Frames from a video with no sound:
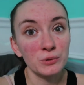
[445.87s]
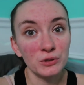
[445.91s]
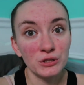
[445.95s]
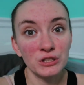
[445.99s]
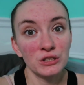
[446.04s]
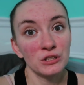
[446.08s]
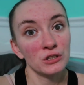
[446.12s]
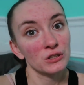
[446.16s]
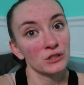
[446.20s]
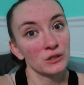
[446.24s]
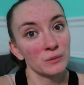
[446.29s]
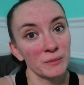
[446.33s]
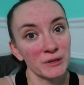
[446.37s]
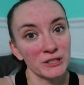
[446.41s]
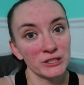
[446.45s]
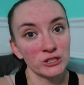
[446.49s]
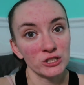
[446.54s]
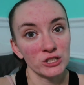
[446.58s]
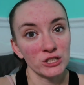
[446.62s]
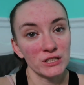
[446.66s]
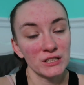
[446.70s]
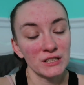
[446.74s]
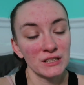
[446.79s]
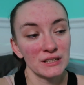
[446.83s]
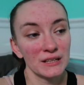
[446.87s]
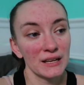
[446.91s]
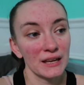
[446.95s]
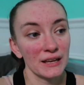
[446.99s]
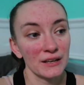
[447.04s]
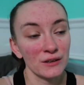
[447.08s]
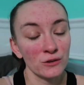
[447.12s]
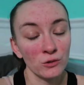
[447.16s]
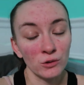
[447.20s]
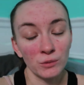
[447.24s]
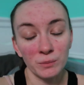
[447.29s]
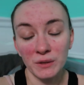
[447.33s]
pre-cook my chicken
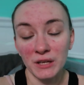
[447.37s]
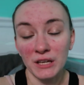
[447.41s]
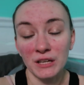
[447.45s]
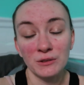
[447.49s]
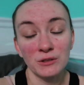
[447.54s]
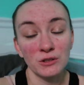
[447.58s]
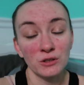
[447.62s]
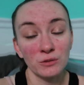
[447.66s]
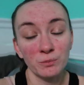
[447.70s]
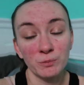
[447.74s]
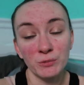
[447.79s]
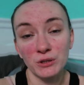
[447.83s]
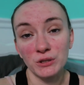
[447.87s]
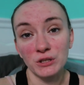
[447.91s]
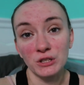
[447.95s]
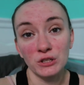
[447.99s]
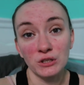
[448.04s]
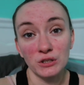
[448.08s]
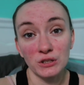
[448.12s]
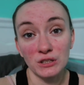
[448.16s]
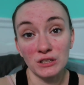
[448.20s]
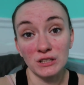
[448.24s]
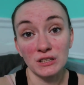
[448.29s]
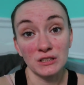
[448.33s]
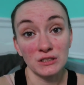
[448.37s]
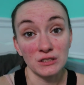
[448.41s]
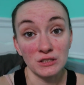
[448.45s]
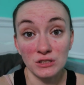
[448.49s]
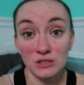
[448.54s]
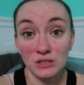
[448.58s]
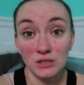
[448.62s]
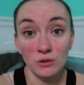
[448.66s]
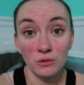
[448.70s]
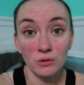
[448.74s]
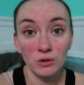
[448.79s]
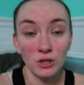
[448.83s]
and normally I pre-cook it in the
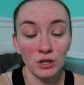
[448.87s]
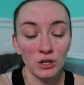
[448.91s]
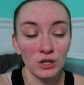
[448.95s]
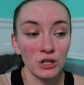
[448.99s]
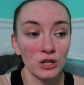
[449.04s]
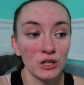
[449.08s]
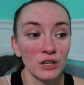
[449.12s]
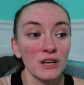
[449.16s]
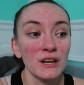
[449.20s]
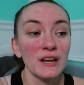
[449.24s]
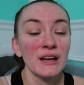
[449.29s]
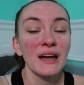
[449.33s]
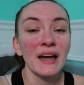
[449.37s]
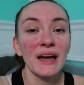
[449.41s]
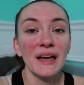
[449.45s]
slow cooker